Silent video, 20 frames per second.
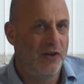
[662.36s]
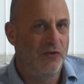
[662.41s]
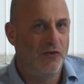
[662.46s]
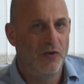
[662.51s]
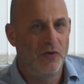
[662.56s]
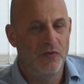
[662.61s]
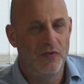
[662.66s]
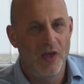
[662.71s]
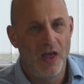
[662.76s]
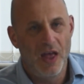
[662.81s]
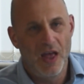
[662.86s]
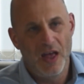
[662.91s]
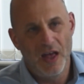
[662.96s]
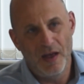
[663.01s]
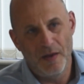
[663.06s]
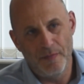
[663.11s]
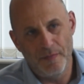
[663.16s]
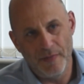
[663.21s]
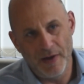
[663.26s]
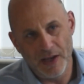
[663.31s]
issues
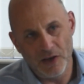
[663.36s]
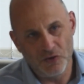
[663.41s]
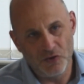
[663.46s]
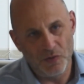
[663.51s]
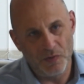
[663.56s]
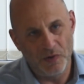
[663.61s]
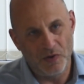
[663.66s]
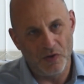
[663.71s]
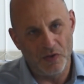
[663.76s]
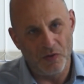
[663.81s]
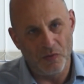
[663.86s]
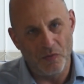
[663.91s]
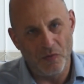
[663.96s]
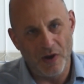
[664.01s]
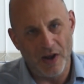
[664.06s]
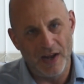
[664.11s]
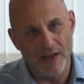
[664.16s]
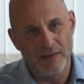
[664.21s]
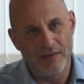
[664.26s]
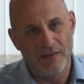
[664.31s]
and make sure we've got the
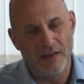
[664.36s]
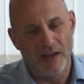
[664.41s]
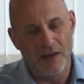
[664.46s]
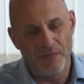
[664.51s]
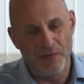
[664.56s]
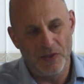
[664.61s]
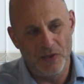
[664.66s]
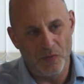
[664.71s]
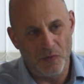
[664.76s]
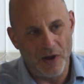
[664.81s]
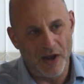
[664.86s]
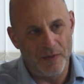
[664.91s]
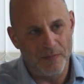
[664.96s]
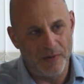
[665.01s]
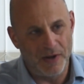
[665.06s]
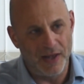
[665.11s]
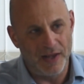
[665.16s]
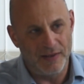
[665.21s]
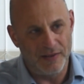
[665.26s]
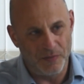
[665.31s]
right staff in the right
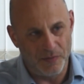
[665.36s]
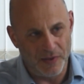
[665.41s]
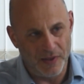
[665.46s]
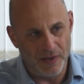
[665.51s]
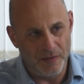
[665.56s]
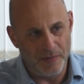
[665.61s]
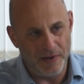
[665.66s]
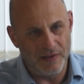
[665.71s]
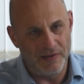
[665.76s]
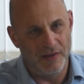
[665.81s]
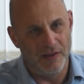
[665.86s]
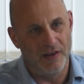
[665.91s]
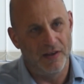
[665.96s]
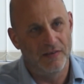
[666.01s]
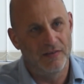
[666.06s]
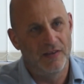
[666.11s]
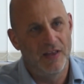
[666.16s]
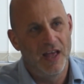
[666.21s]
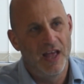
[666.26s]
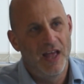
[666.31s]
place within the
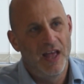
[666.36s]
business,